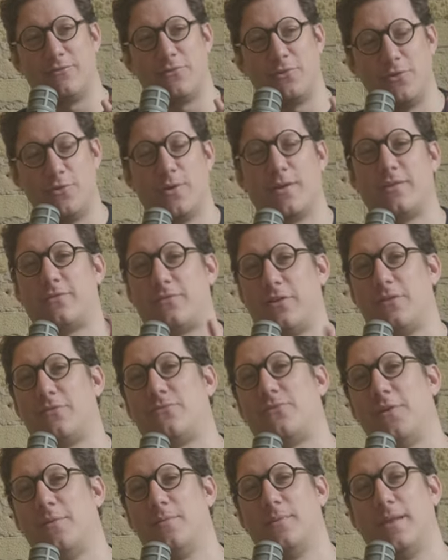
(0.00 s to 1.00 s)
If you want to start a
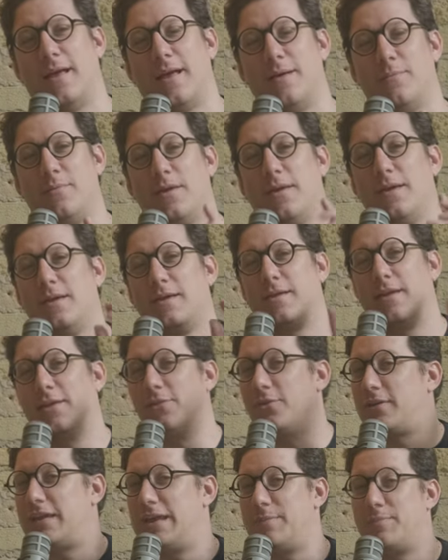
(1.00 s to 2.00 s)
film lab,
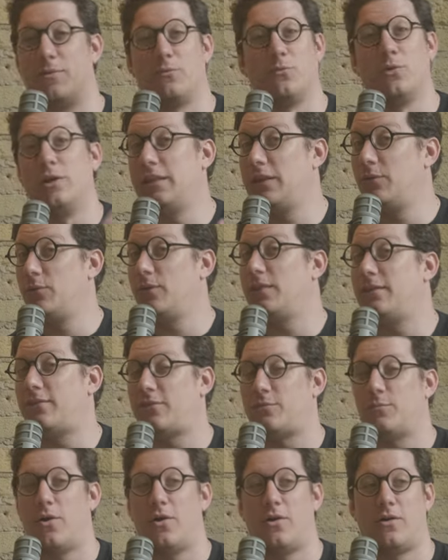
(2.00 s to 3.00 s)
either keep it really, really
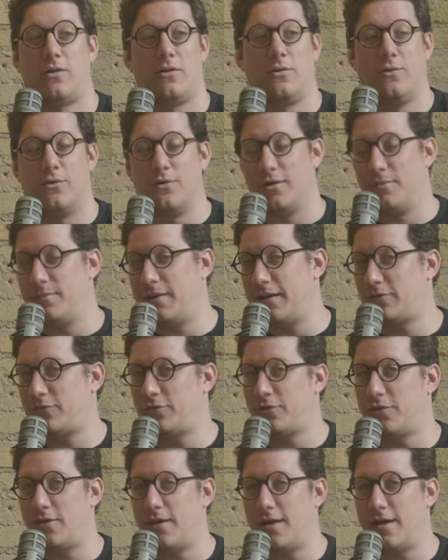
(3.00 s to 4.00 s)
small or make
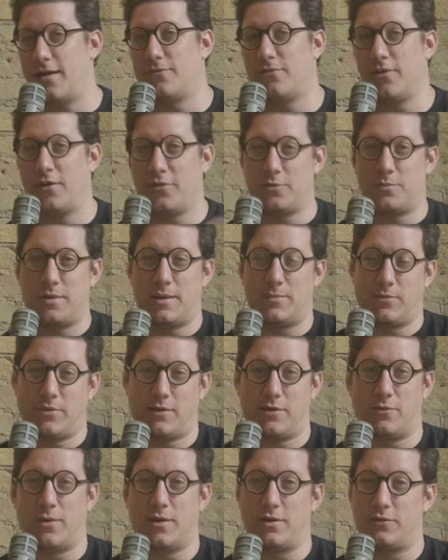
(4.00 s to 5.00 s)
sure you have other people
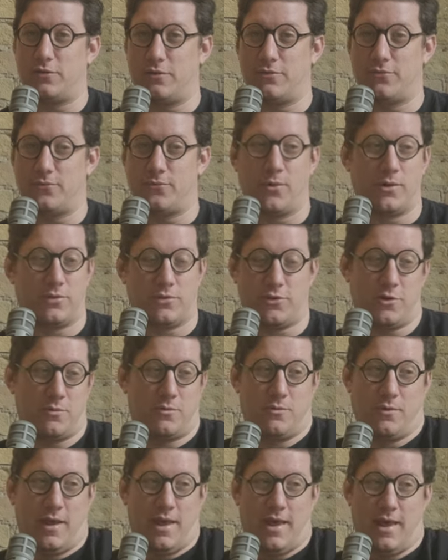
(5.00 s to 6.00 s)
that want to do it with you
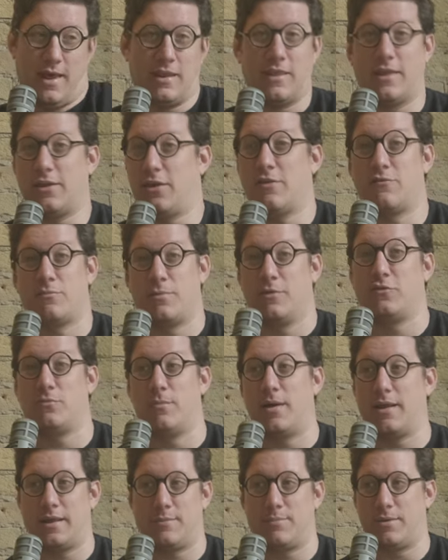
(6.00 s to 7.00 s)
and that you have a bunch of
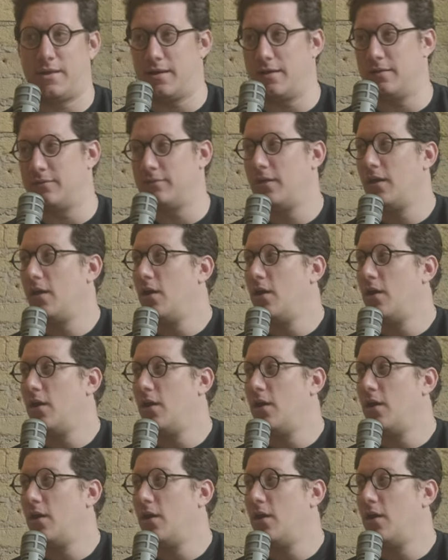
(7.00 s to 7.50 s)
money, because